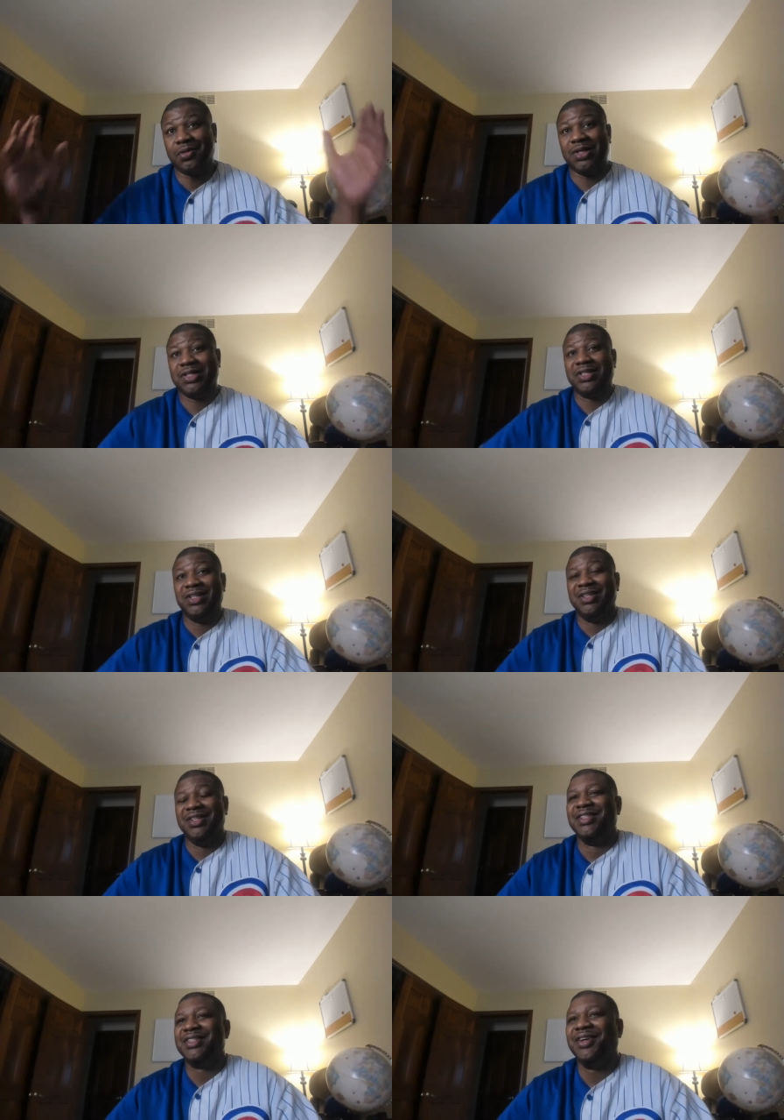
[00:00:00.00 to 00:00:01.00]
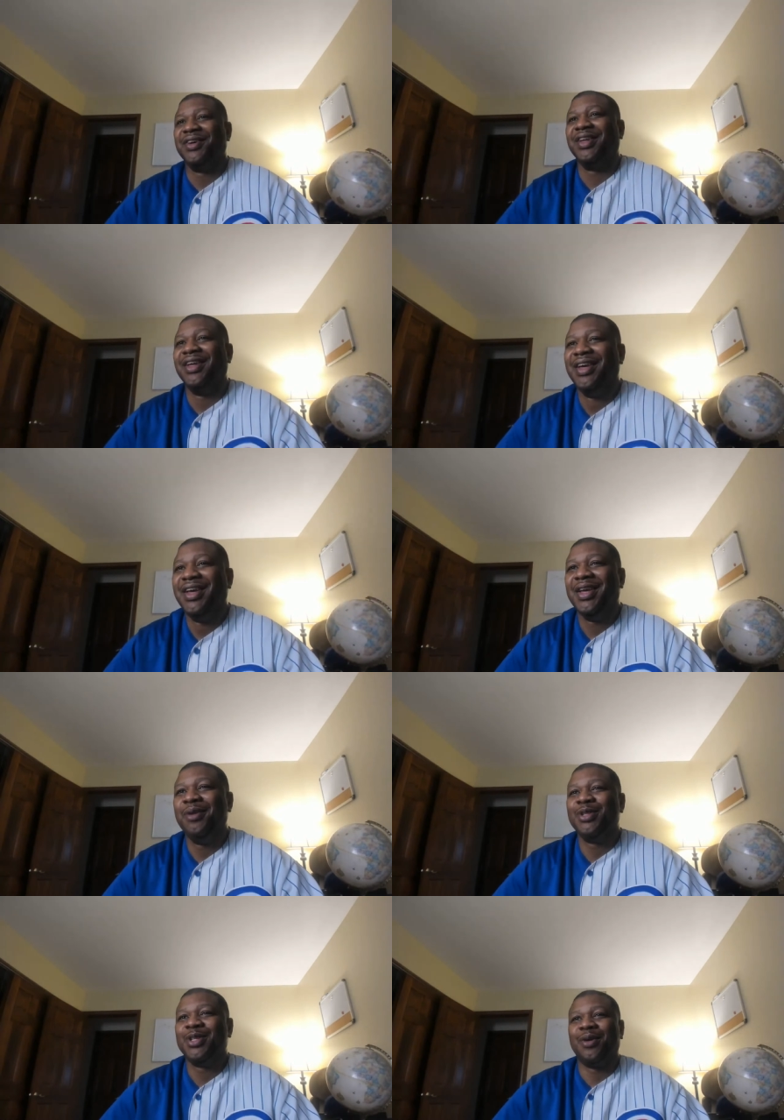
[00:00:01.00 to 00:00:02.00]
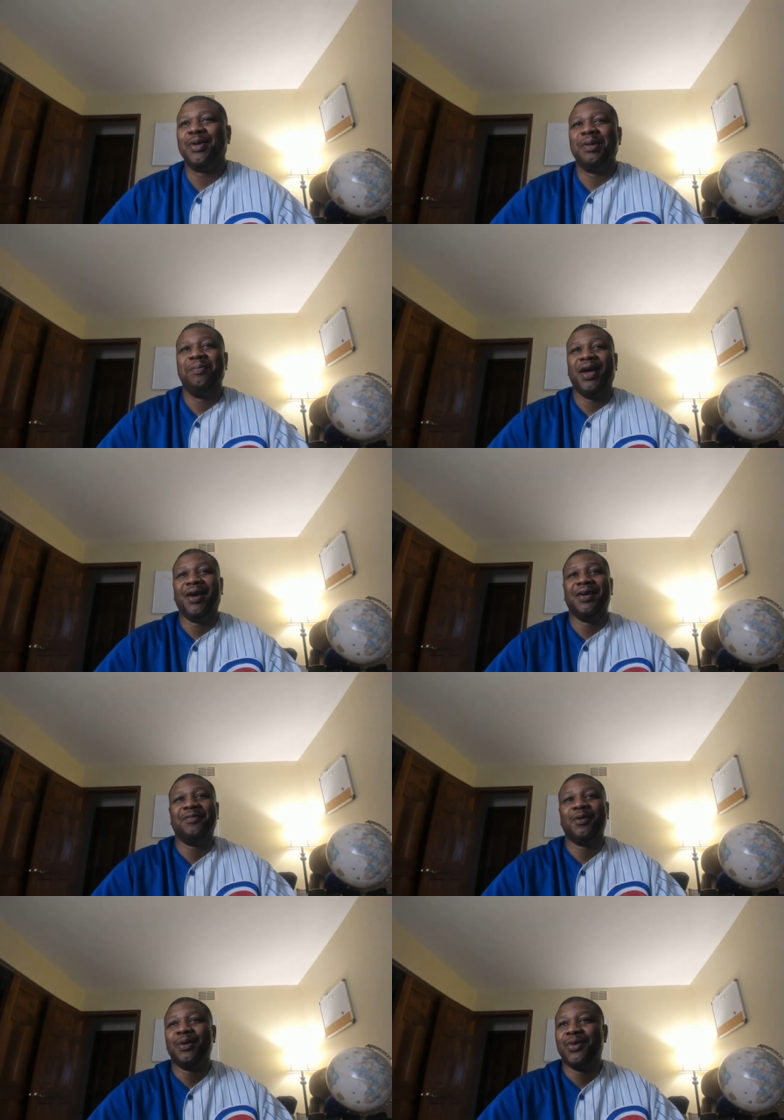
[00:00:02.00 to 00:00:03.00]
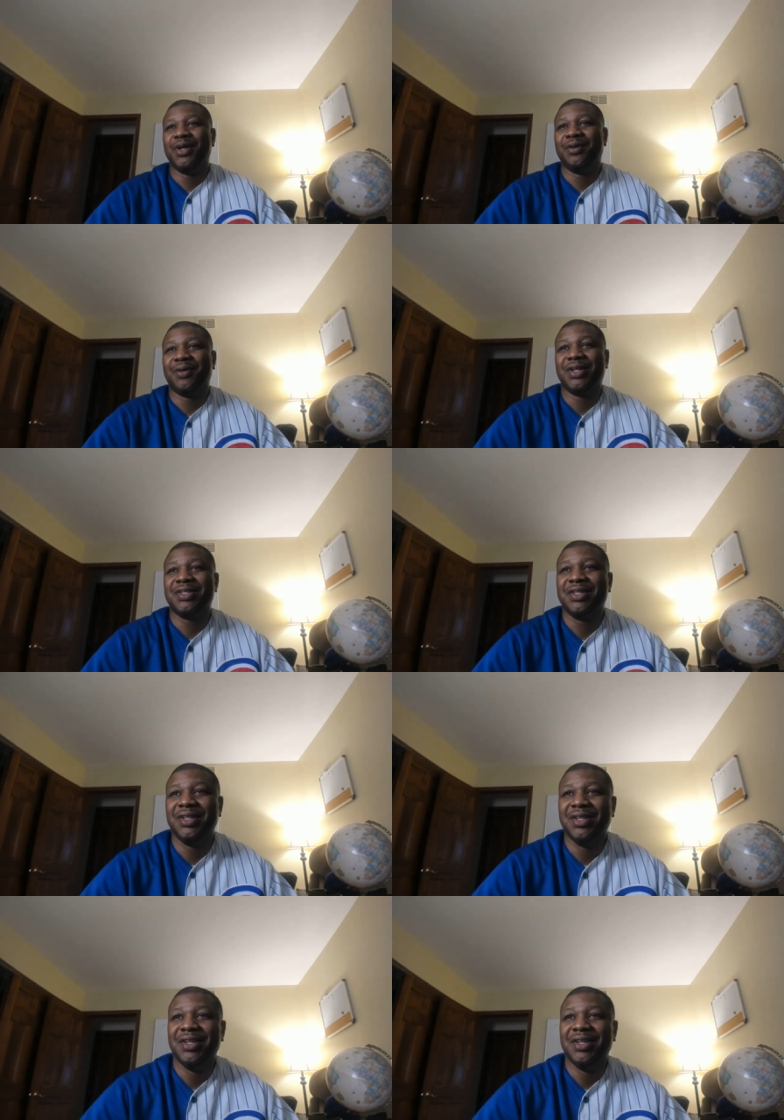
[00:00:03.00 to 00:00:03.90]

wrestling. so he was already married before he went into wrestling.